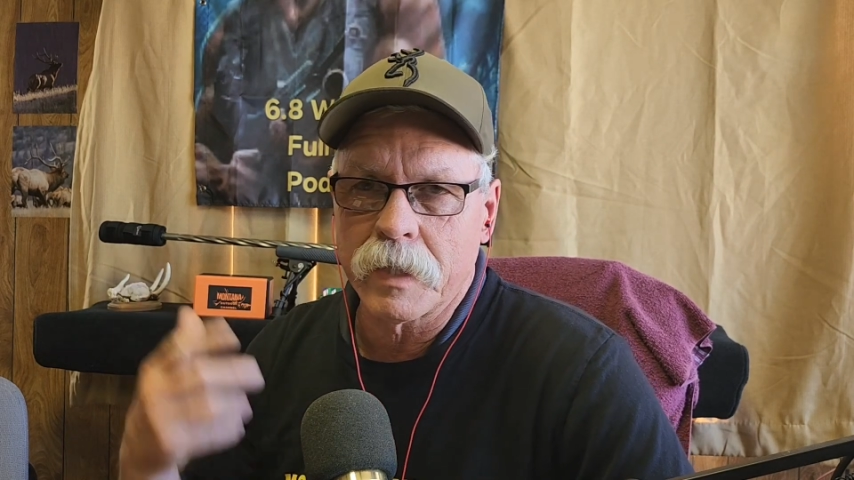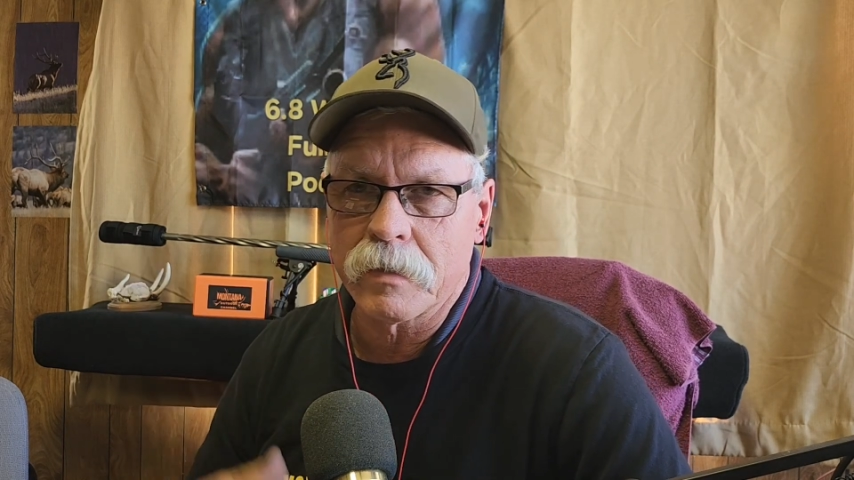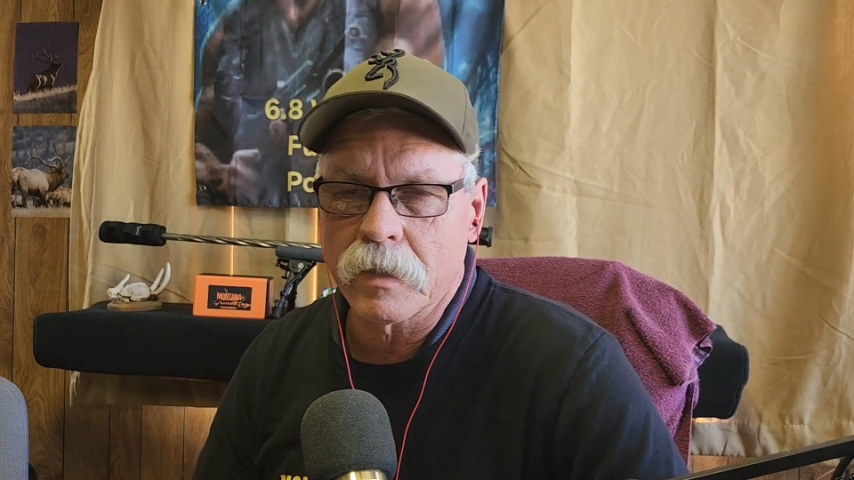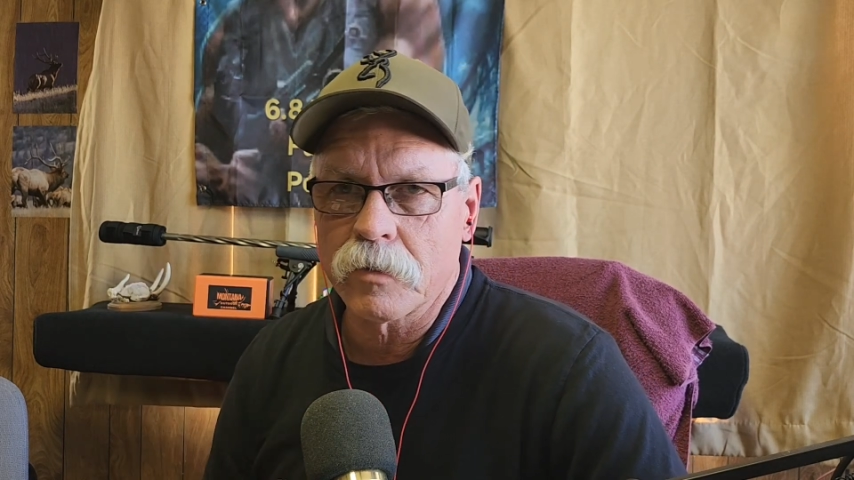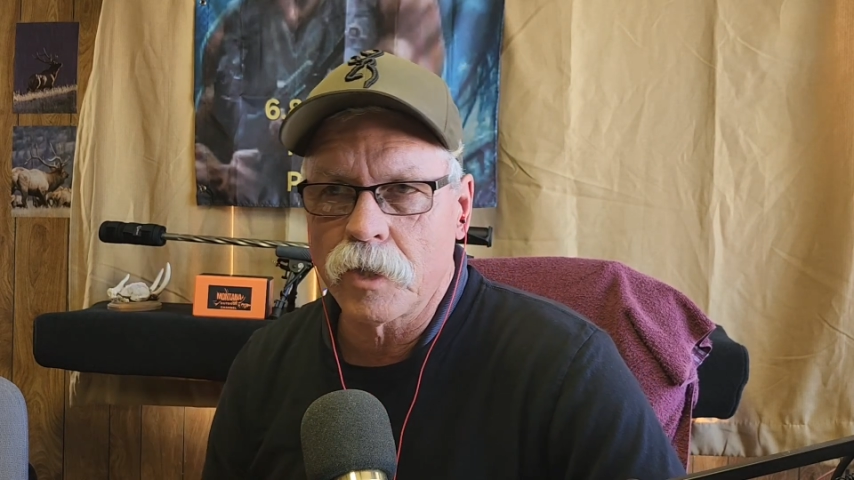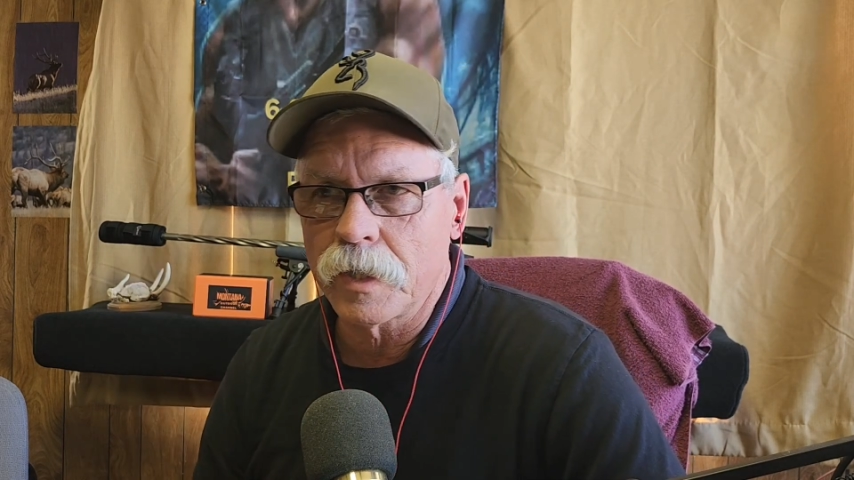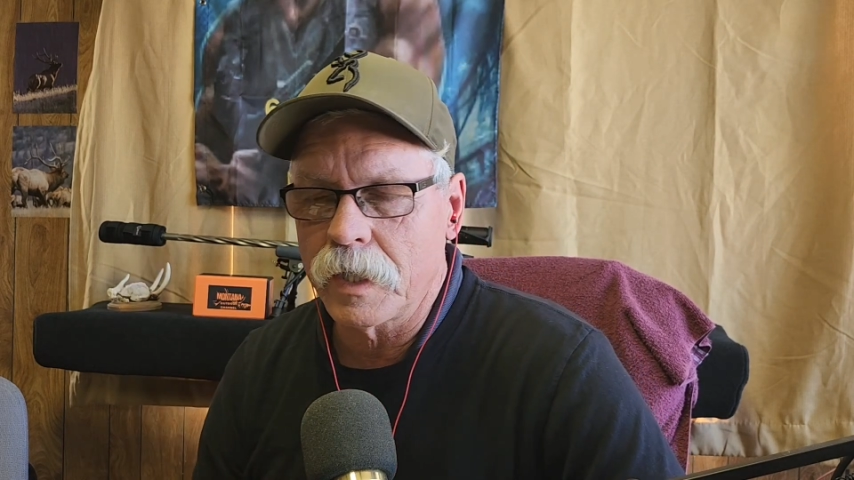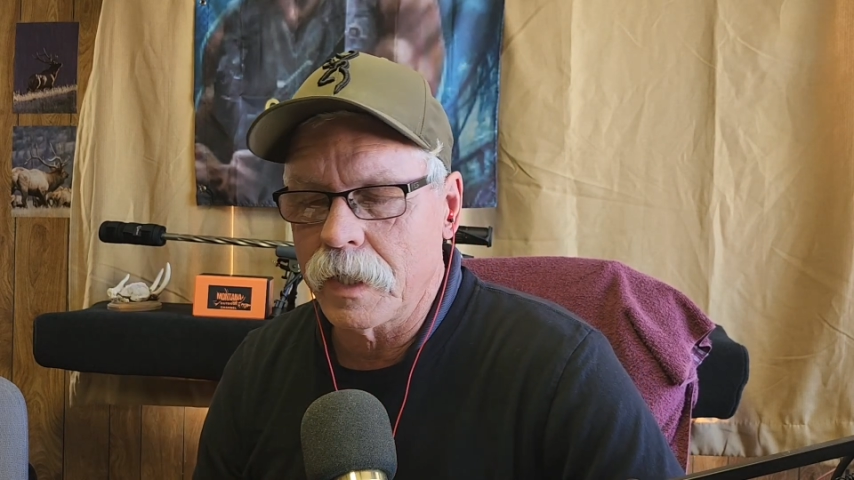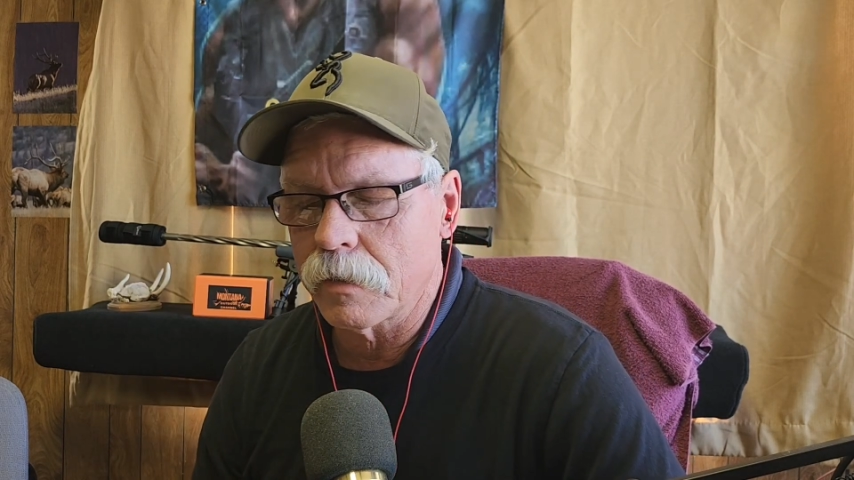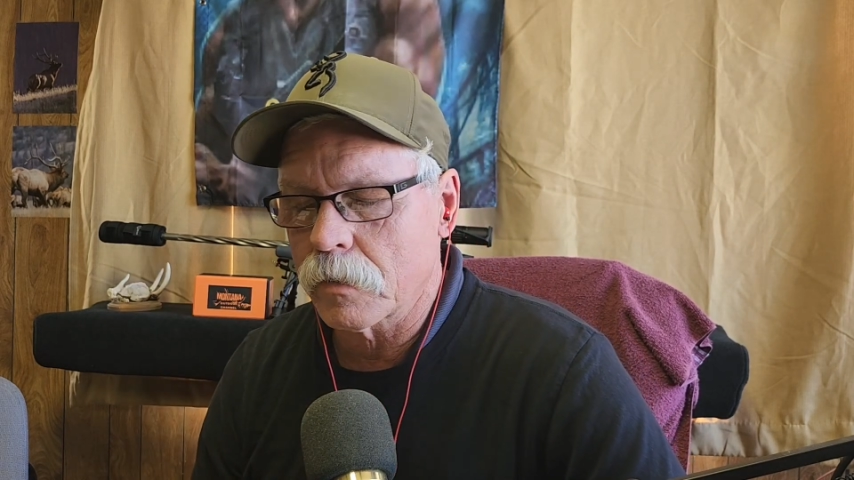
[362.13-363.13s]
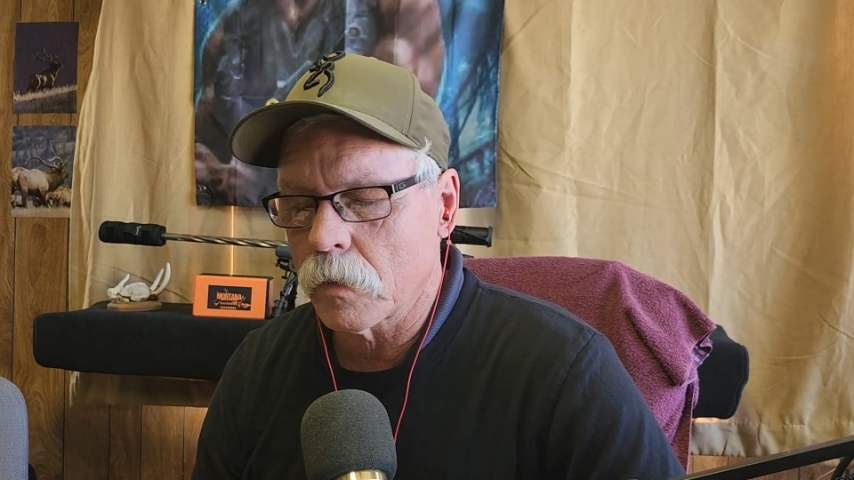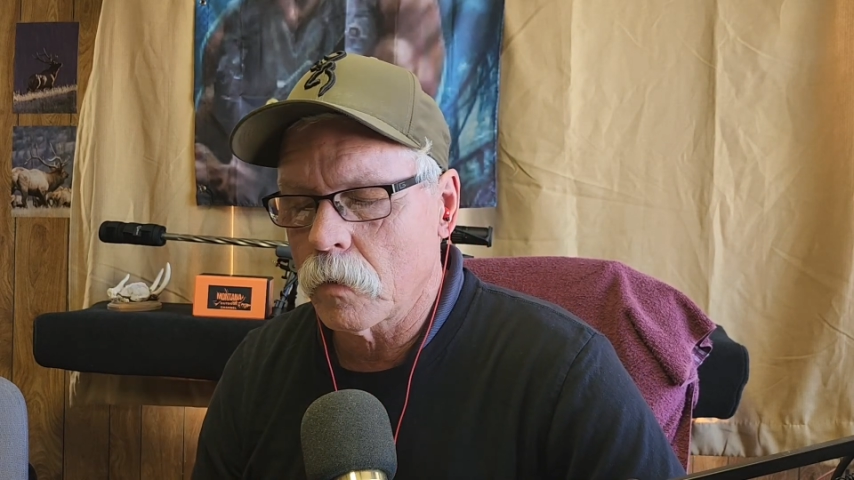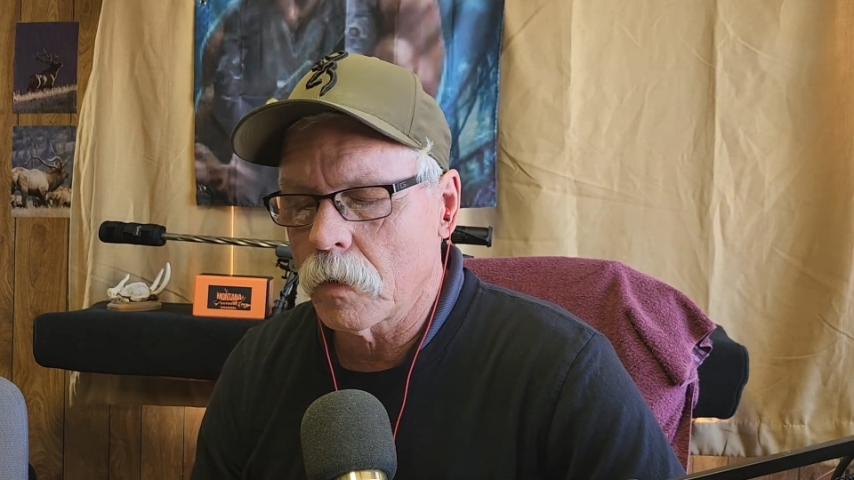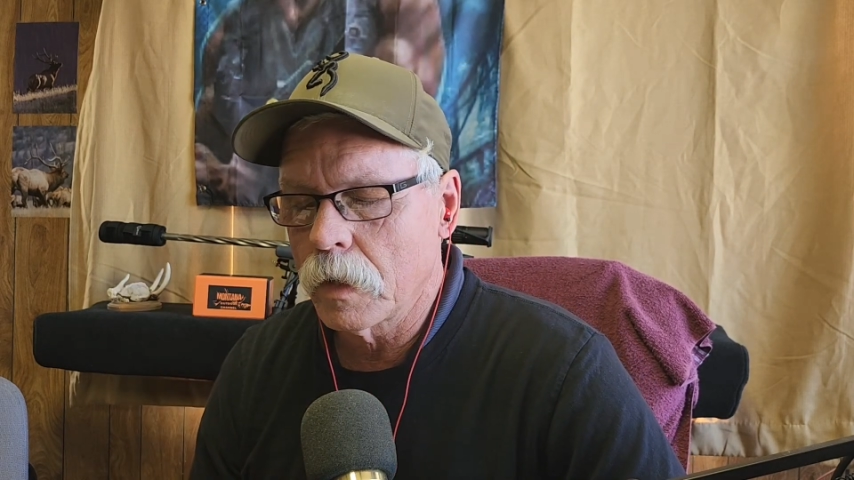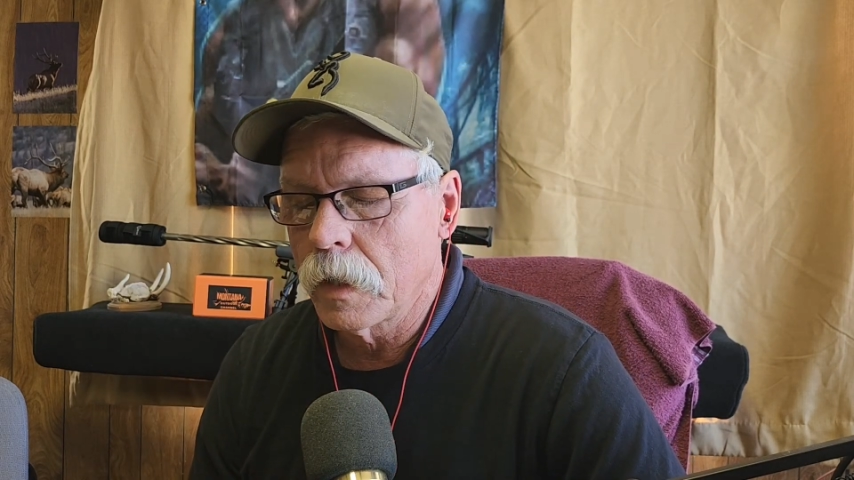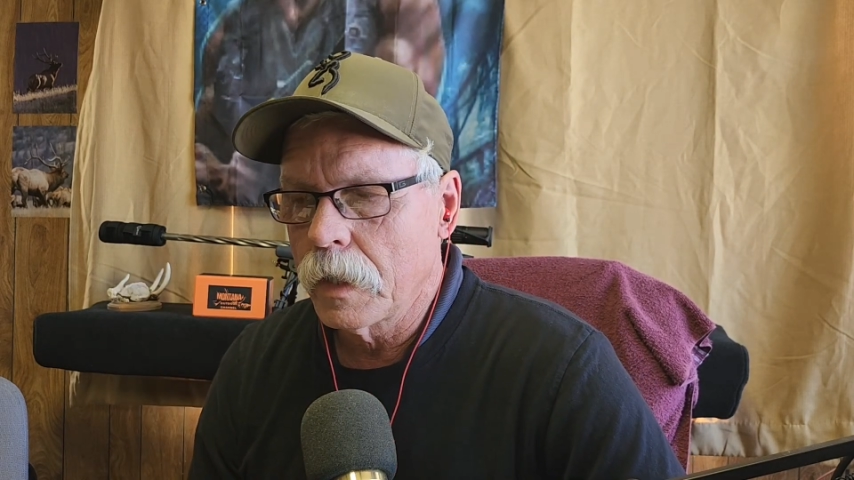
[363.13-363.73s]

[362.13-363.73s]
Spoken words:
my 6GT, so